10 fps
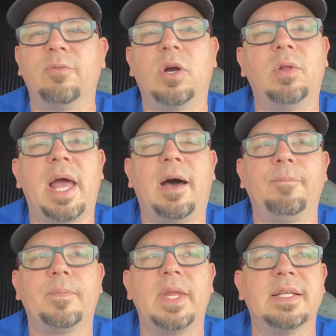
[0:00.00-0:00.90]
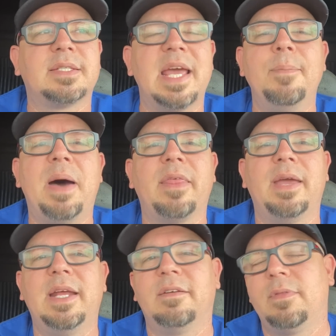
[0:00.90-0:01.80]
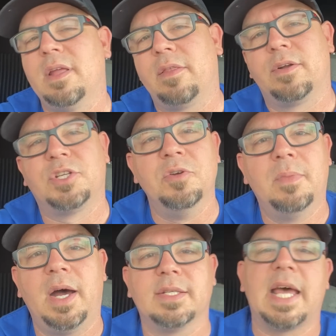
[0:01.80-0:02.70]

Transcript: roll out, and say by the end of another 2 months,